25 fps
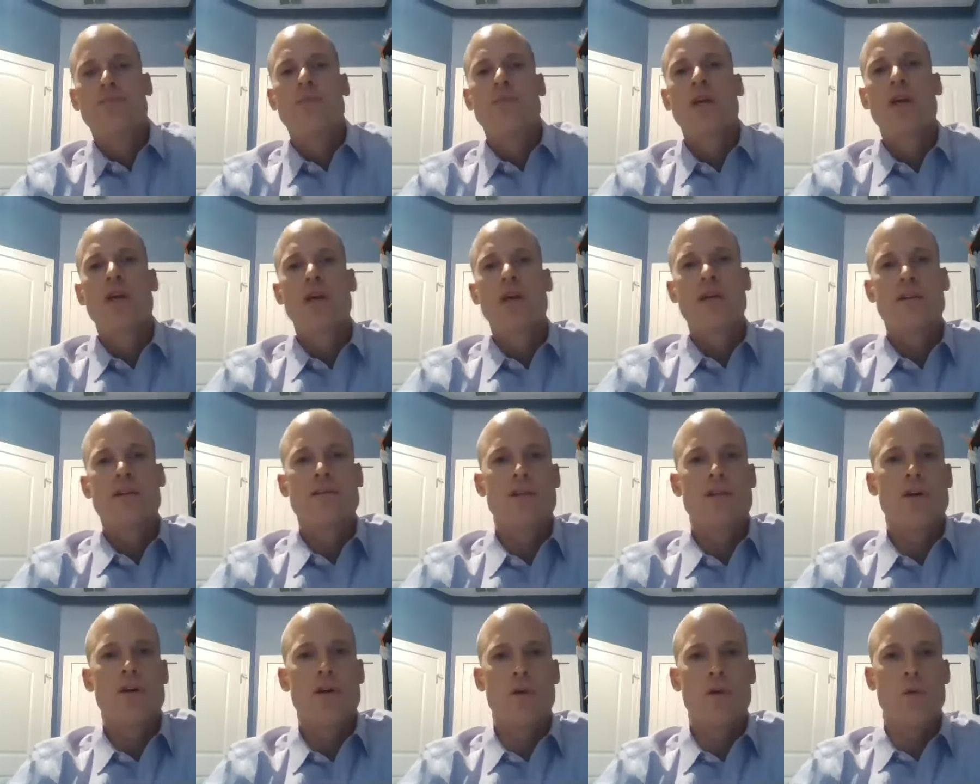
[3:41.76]

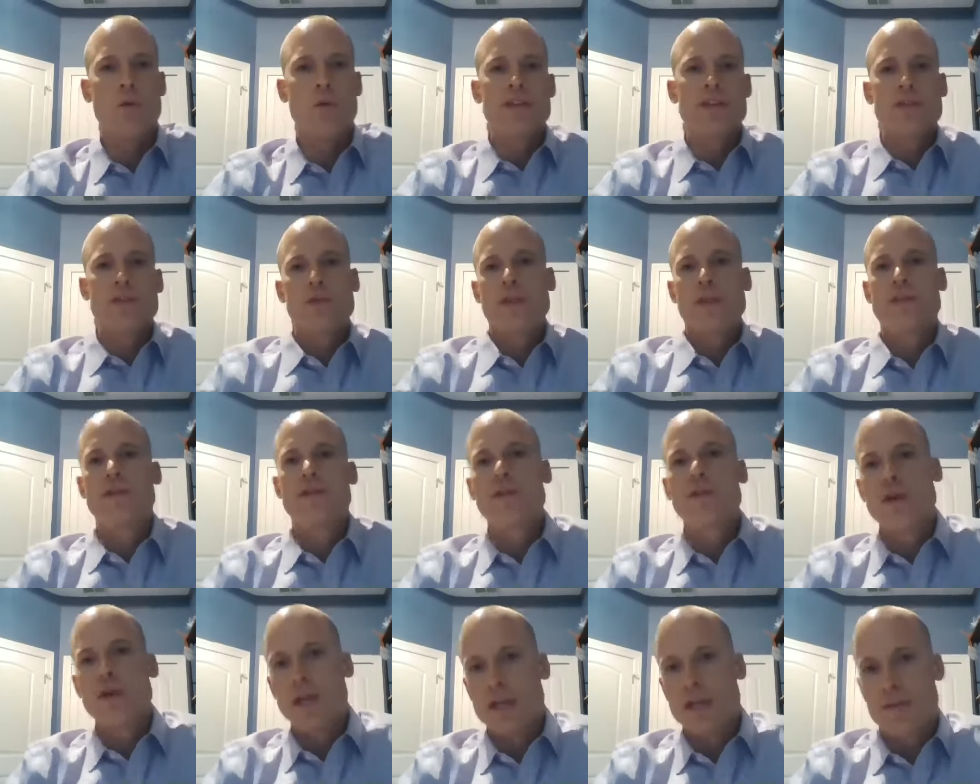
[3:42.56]
So once we
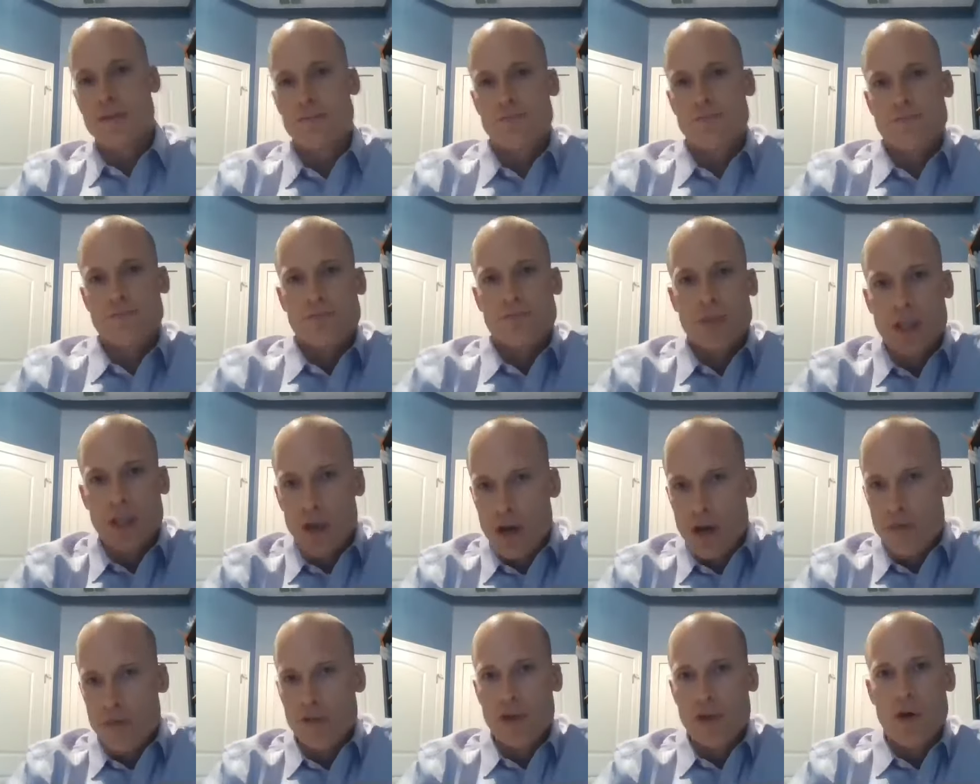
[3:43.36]
do it,
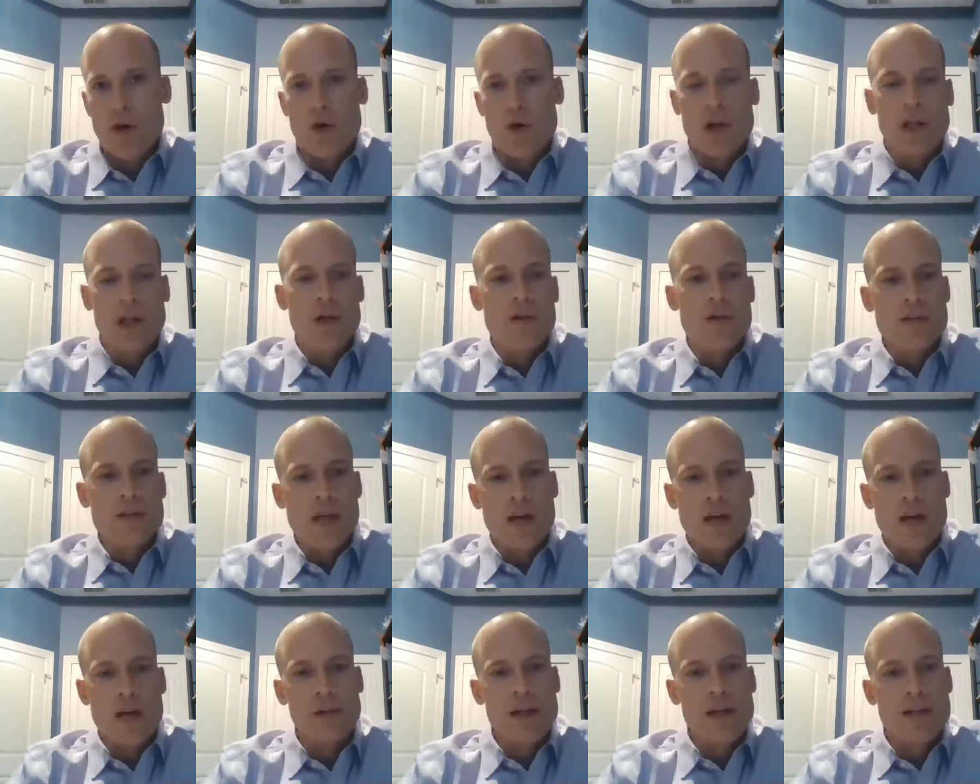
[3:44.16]
if you don't close on
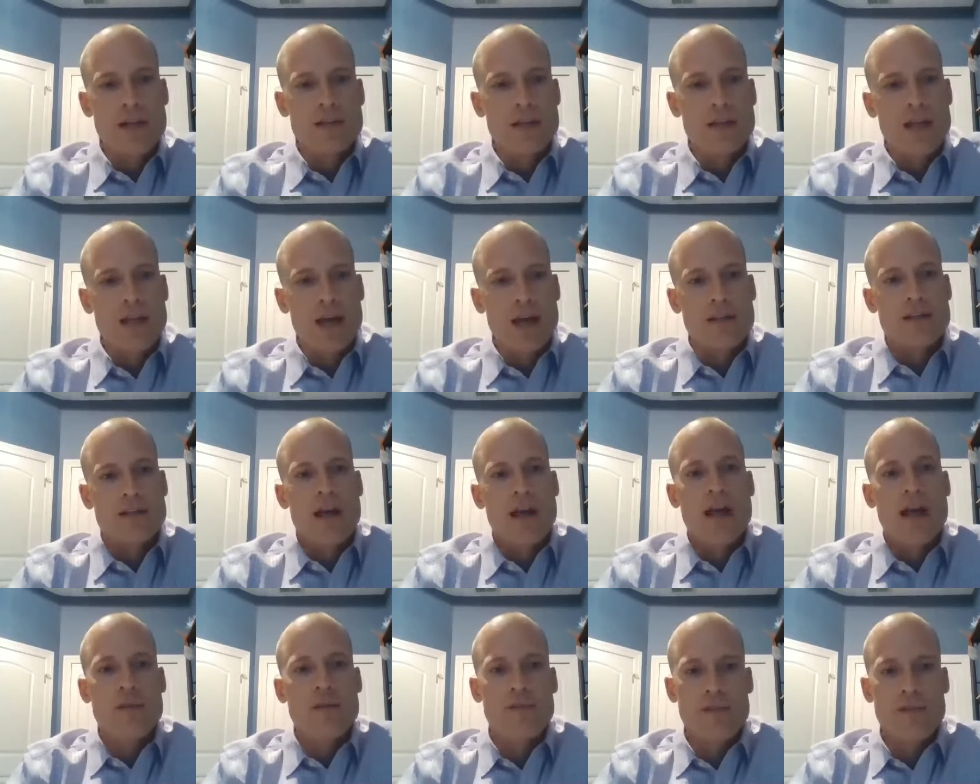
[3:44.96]
a place in that
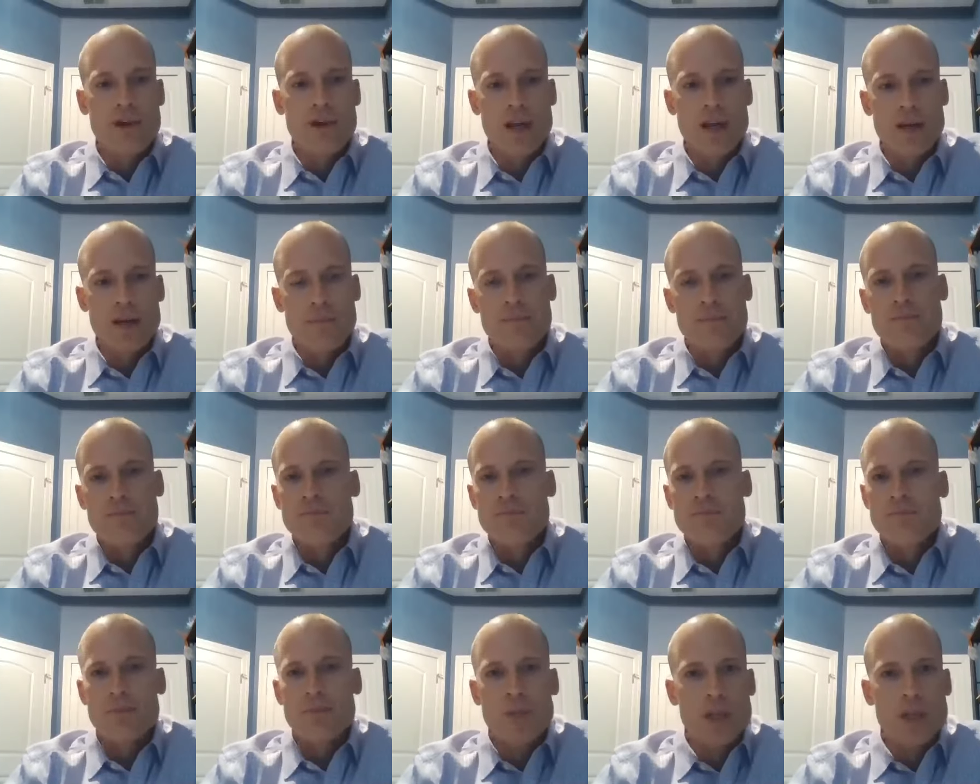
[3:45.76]
time frame,
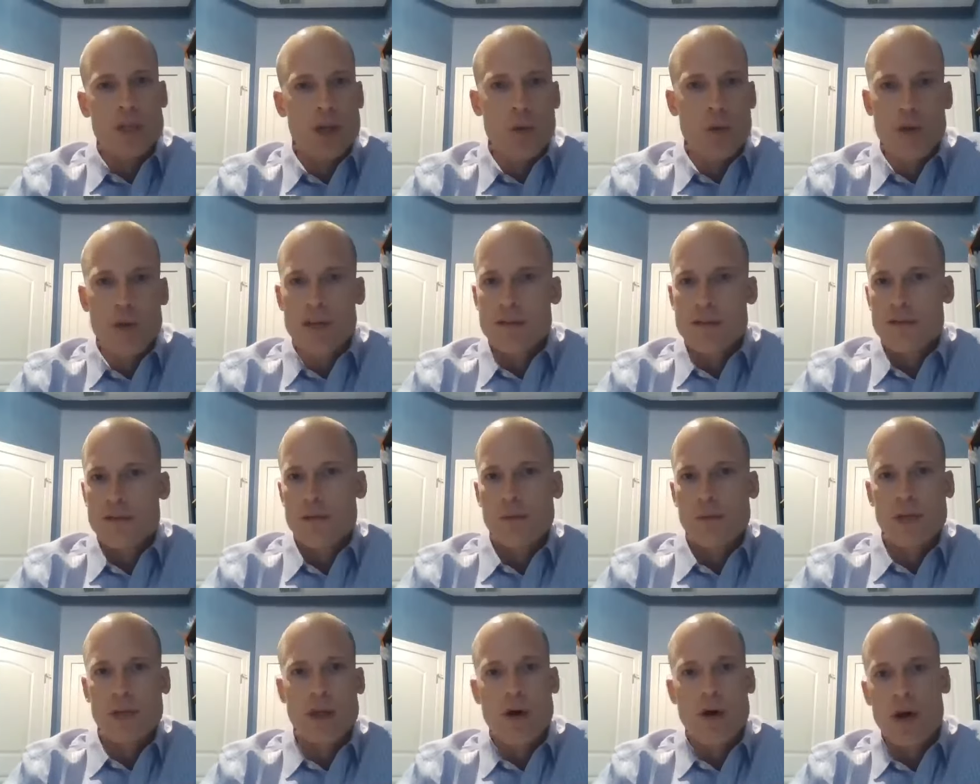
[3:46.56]
we just
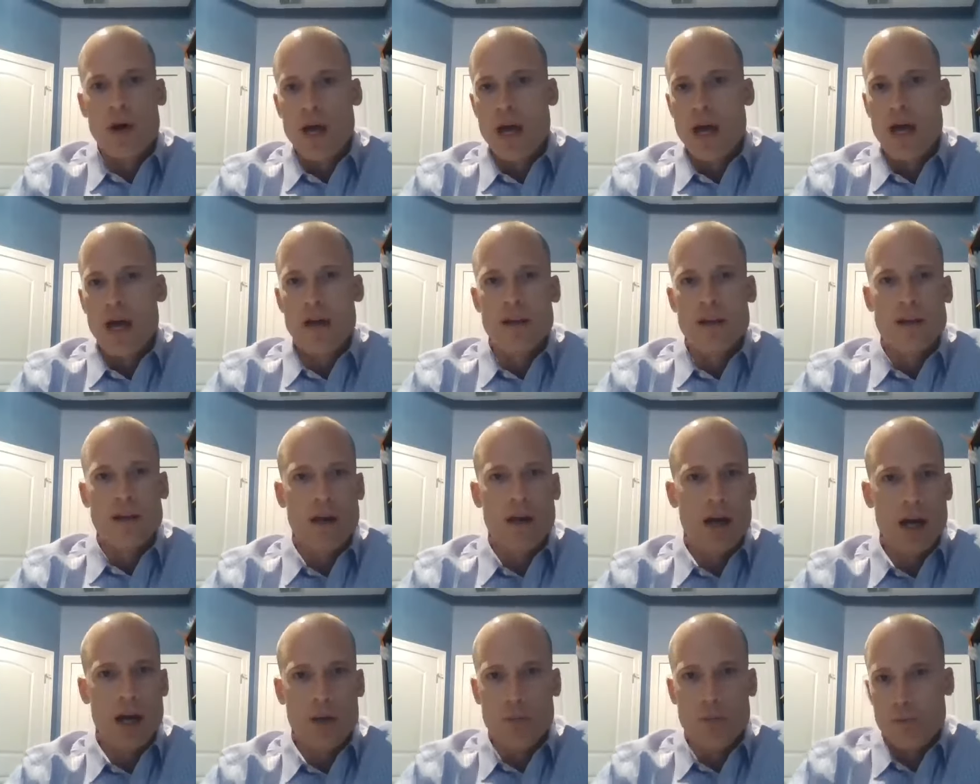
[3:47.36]
simply go ahead,
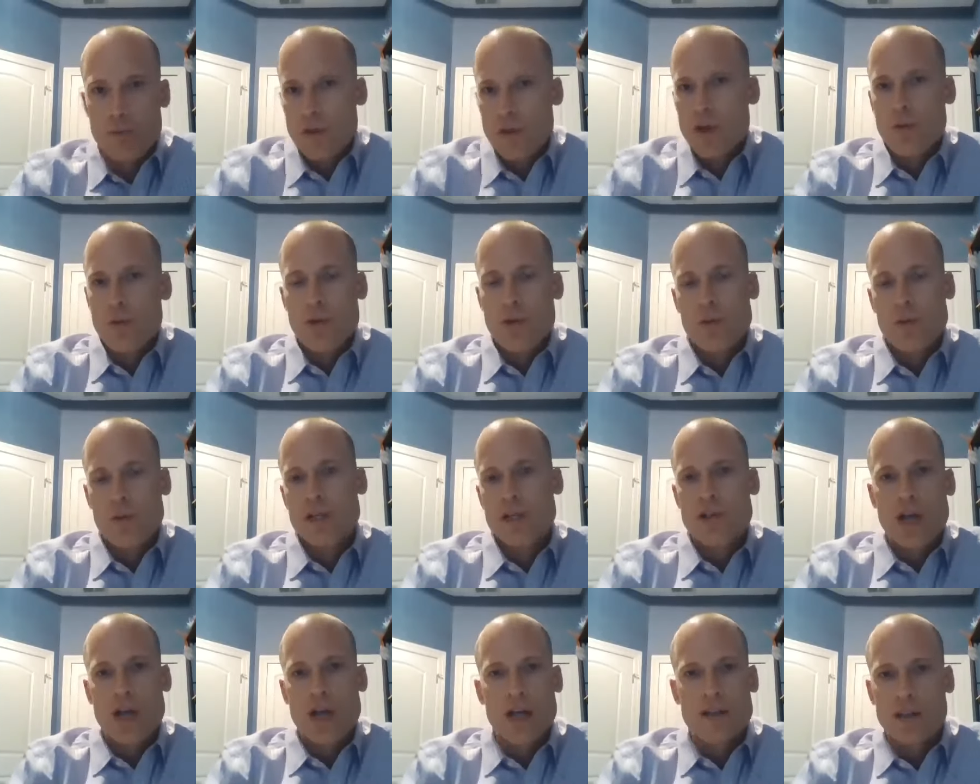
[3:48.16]
we
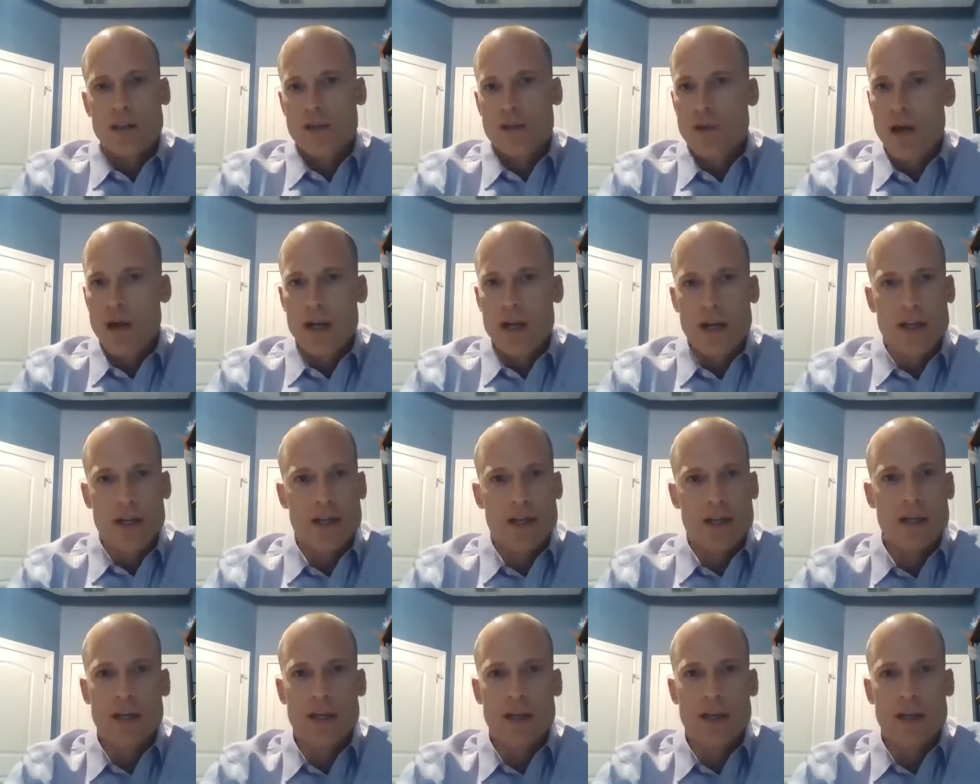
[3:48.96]
recheck the credit,